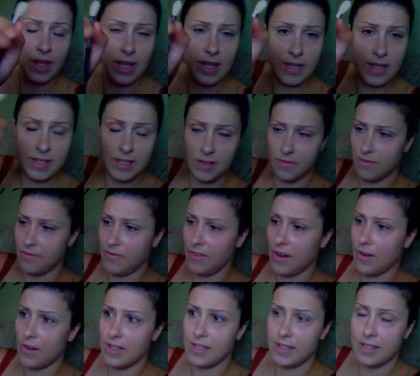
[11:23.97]
is
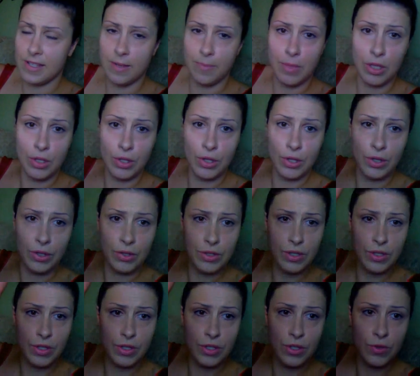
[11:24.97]
very similar
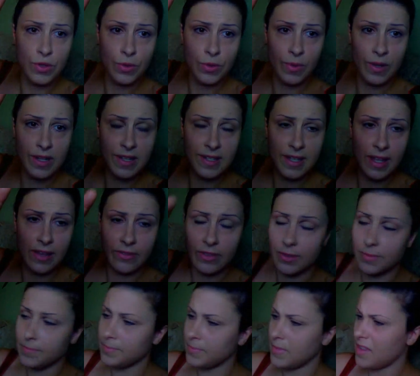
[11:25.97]
to the
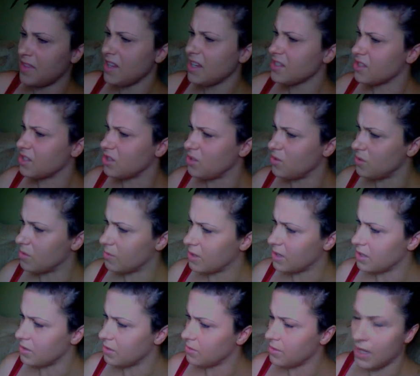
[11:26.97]
227. I think it's a
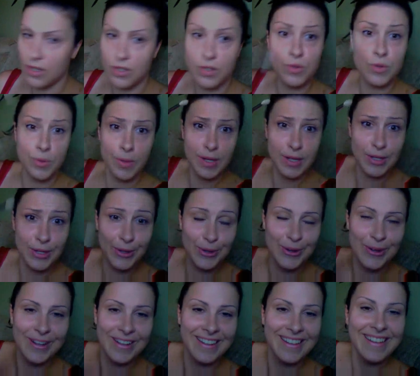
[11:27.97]
222, yeah, 222.
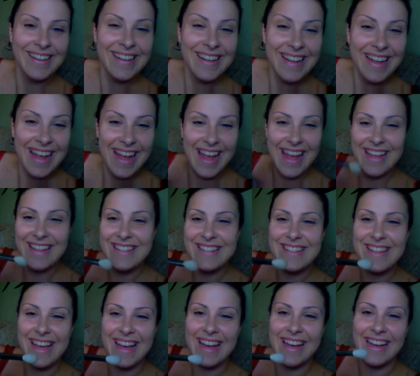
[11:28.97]
And
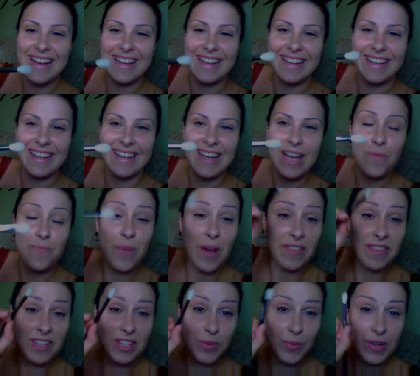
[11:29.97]

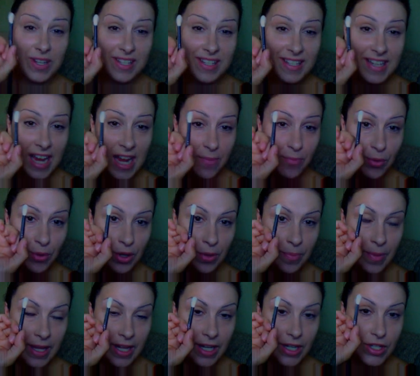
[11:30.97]
but this one is tapered a
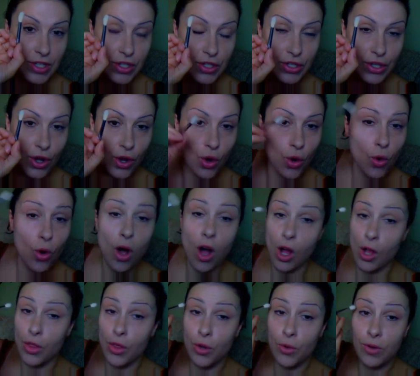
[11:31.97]
bit. So
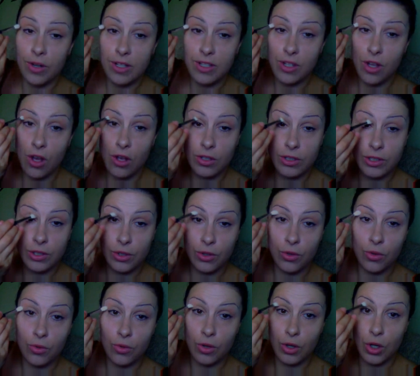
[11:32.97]
although it is
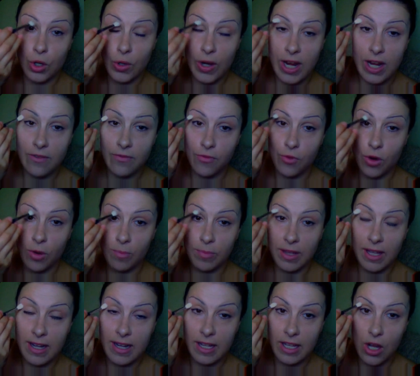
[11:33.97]
also great for
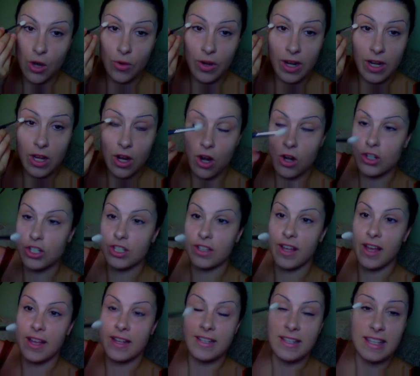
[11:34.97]
blending out any harsh
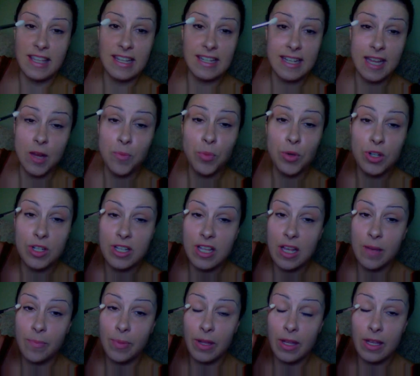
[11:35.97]
lines, the tapered
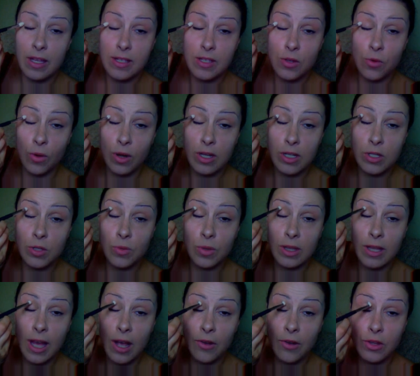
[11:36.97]
tip is going to
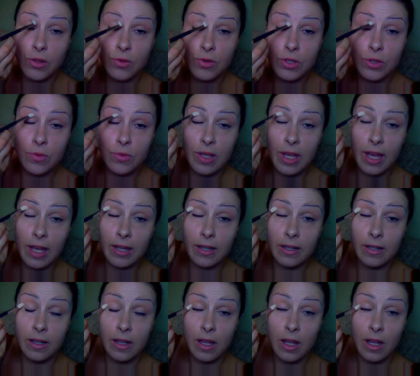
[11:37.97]
allow you to get